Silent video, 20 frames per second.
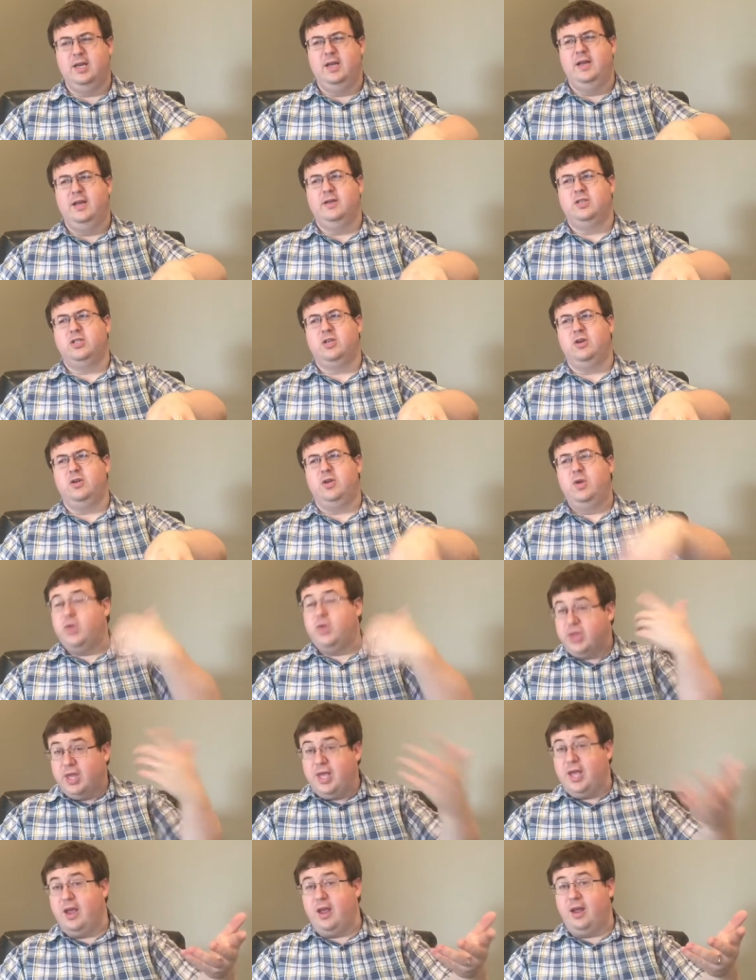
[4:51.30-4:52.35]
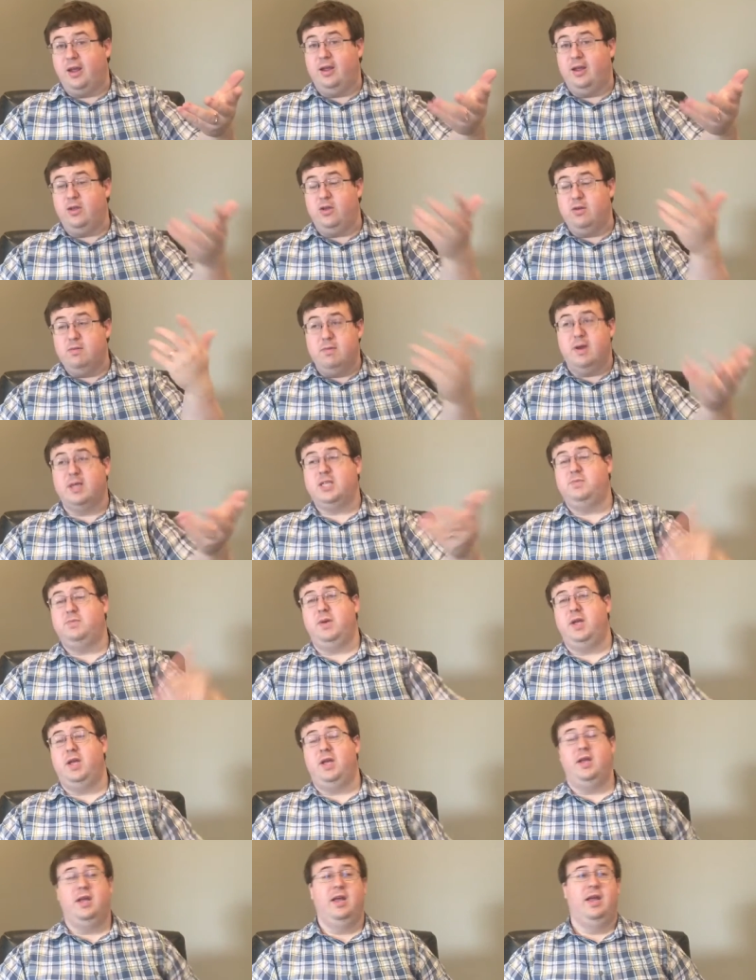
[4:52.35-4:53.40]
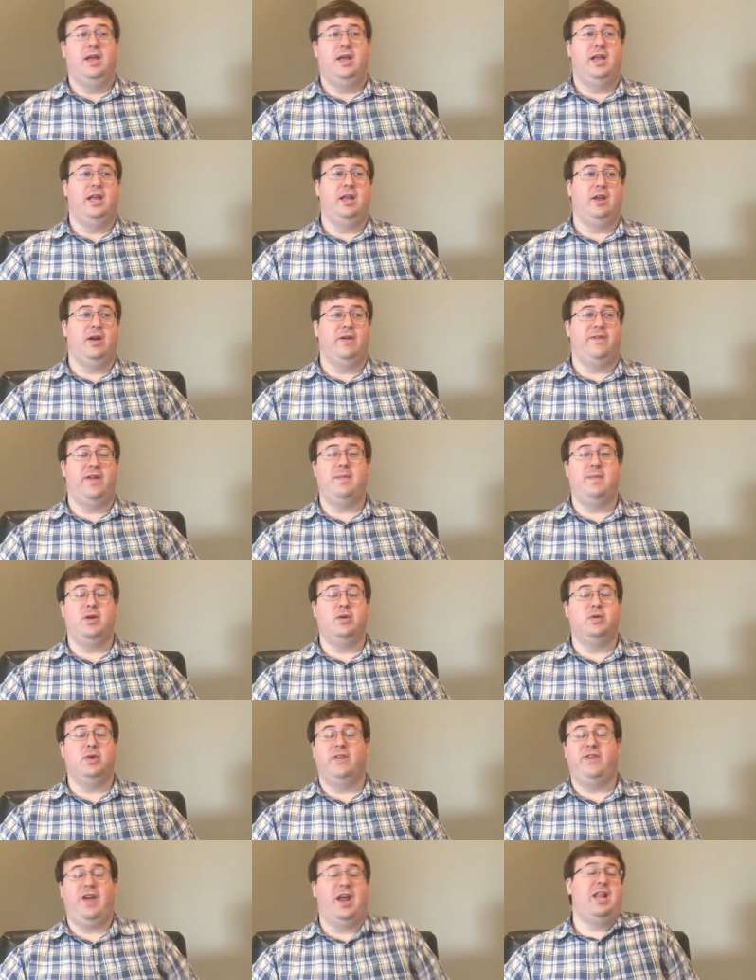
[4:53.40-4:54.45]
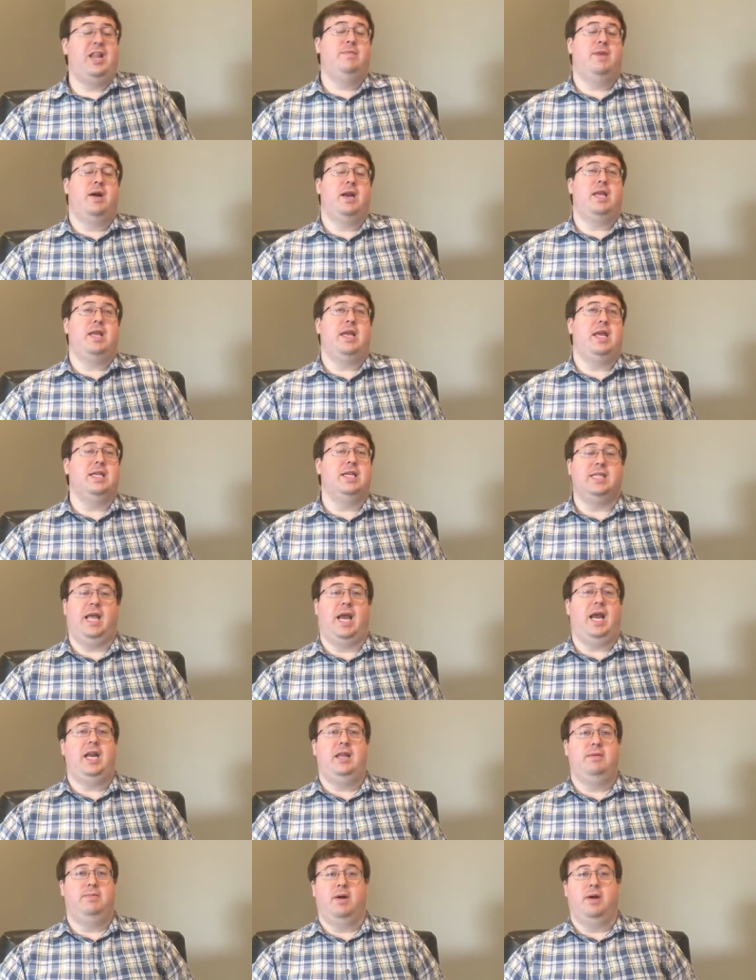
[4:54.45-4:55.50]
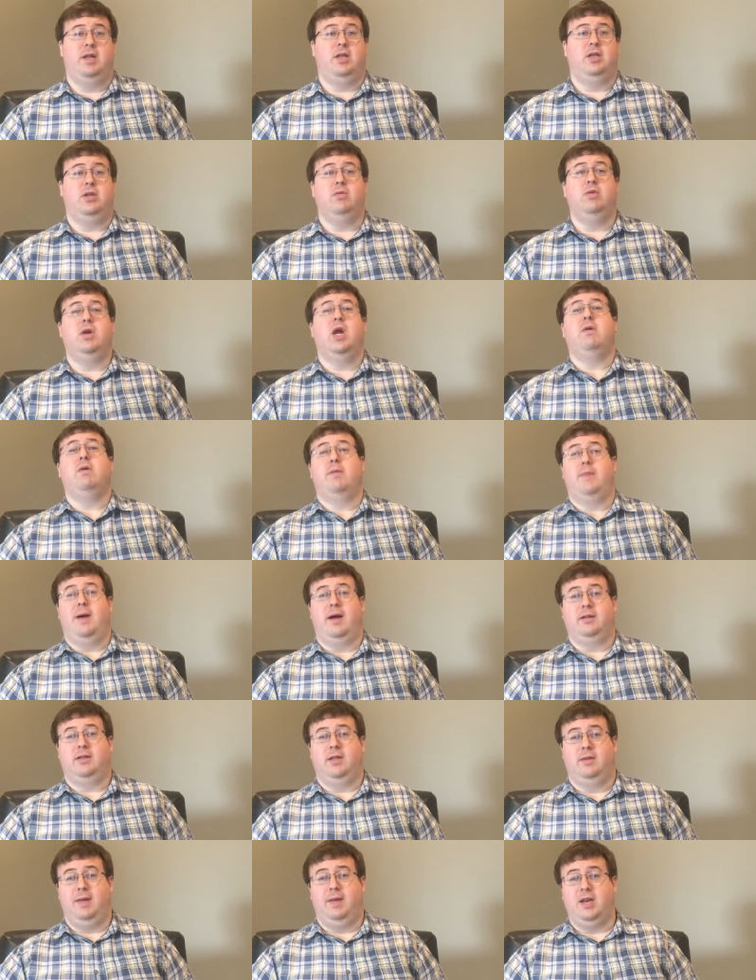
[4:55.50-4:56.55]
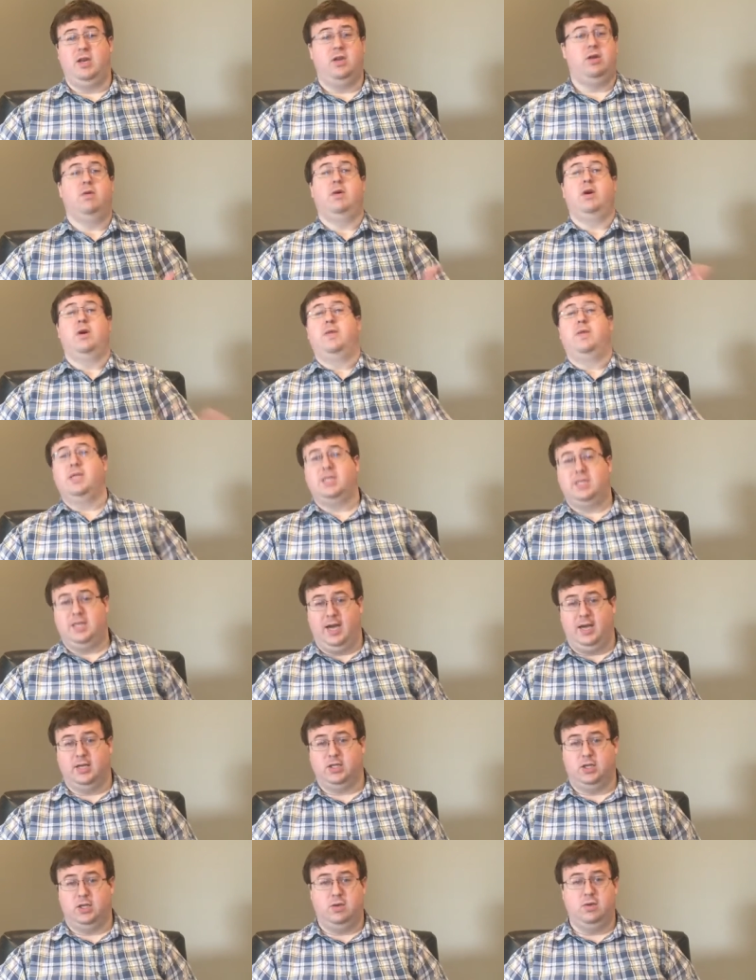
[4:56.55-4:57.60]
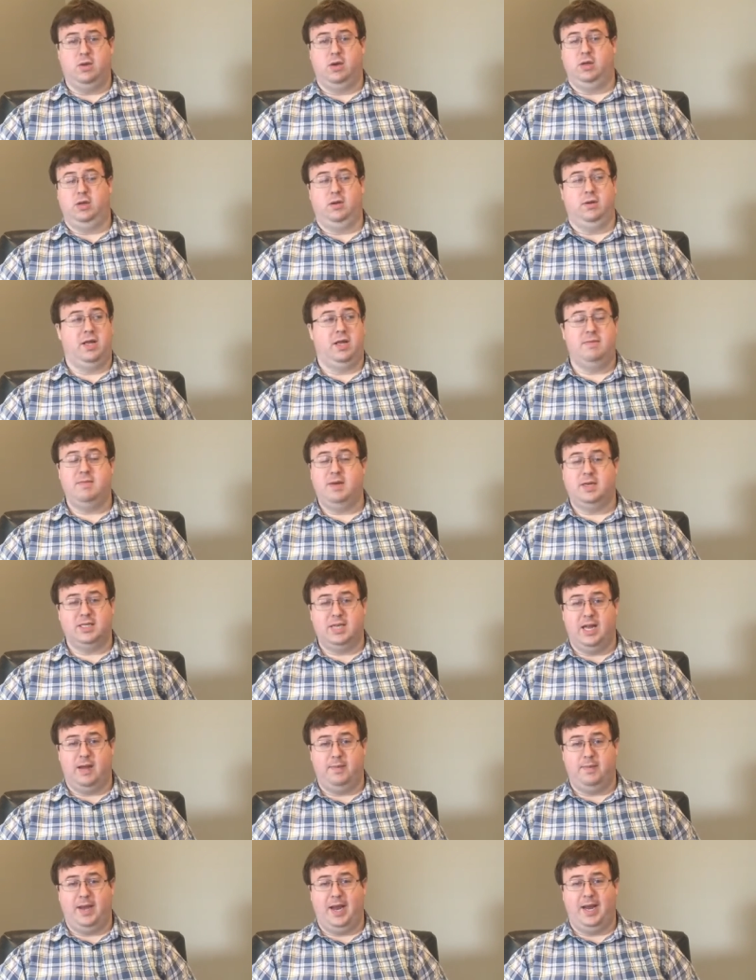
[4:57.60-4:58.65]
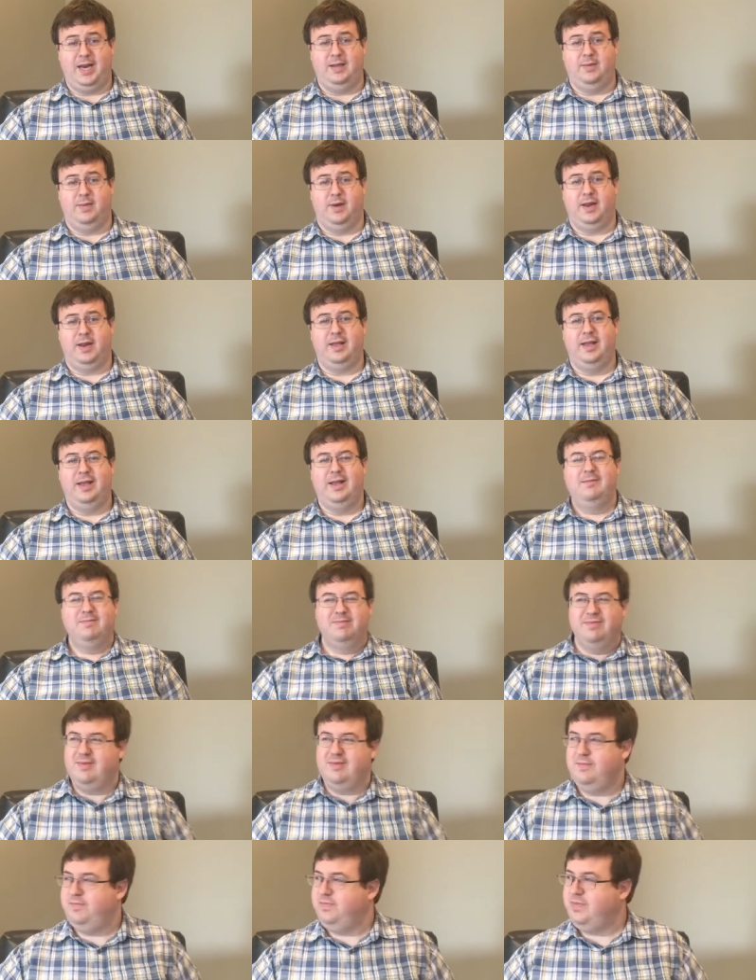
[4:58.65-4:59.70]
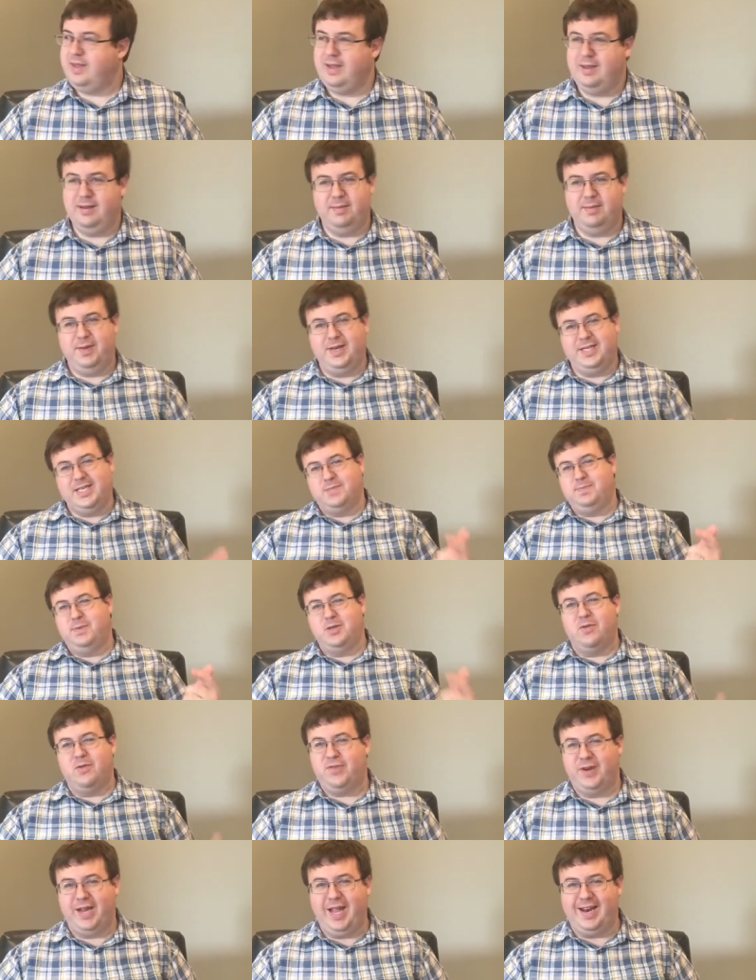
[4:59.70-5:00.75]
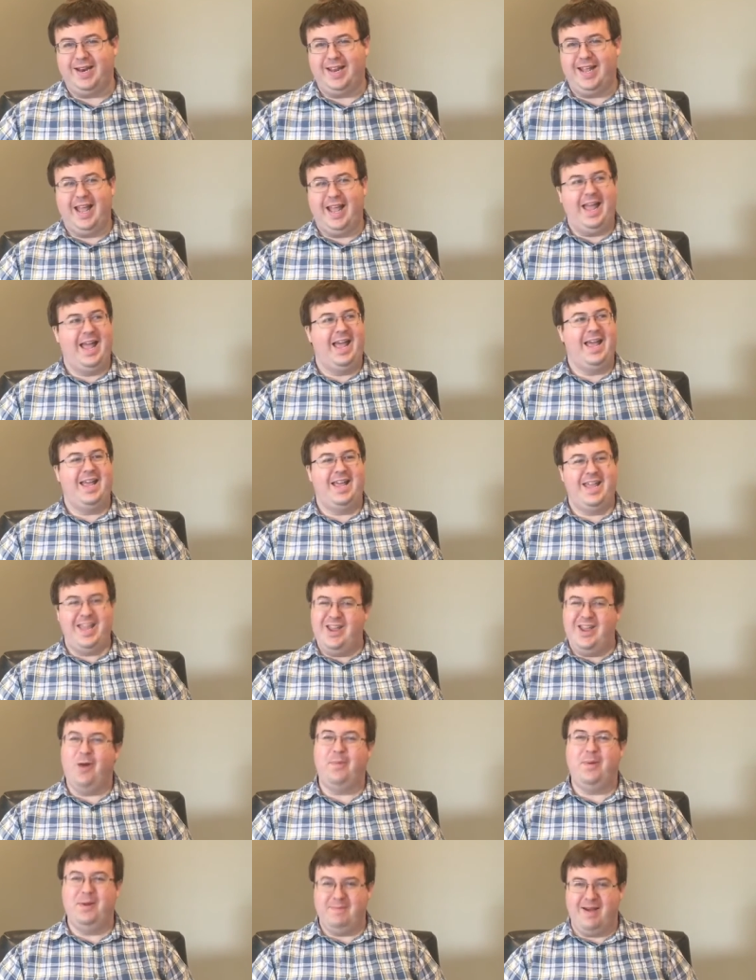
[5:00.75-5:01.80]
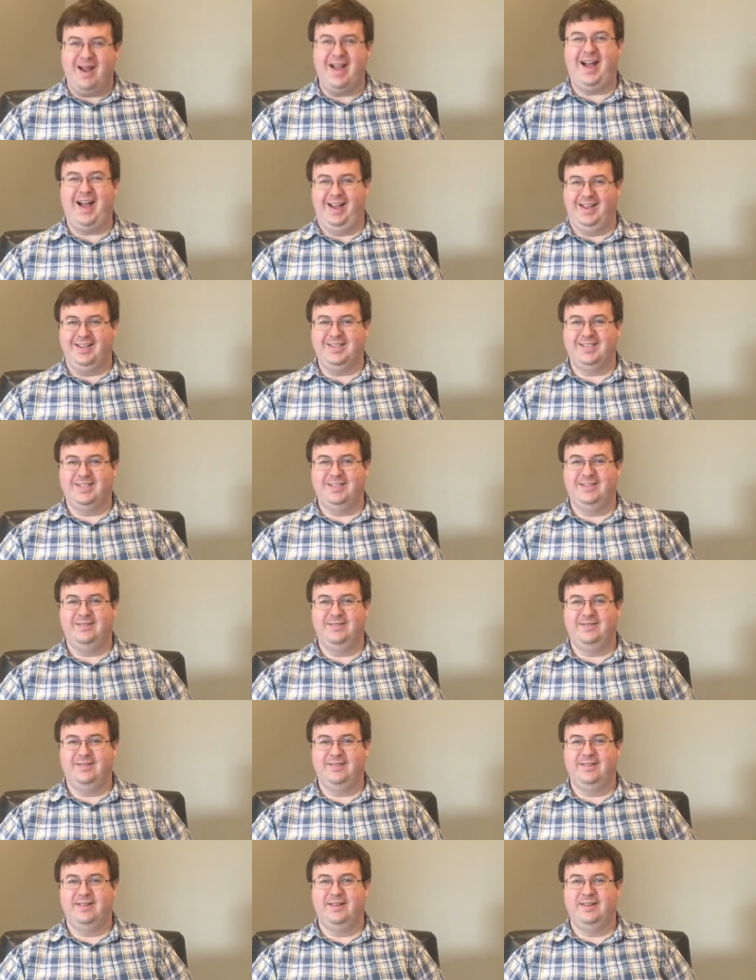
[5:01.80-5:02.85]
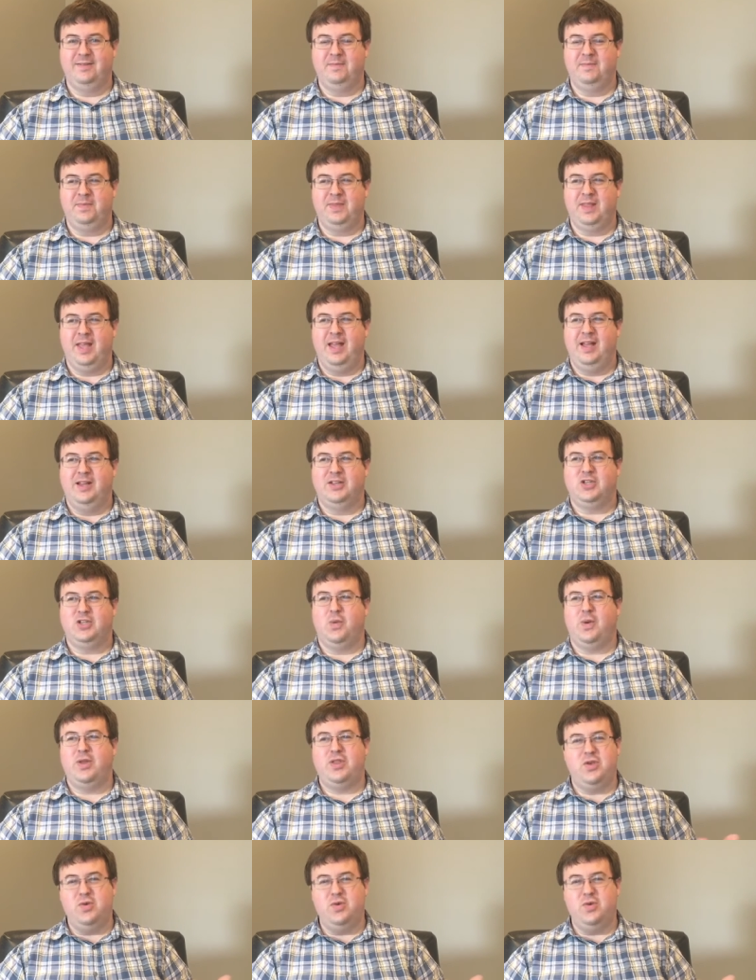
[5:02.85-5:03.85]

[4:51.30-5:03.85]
So you think you must be, you know, if anybody, if anybody is anybody, you know about them, and you don't know this guy, so you conclude he must not be anybody. But he says, but don't forget, he opened my eyes. So whether you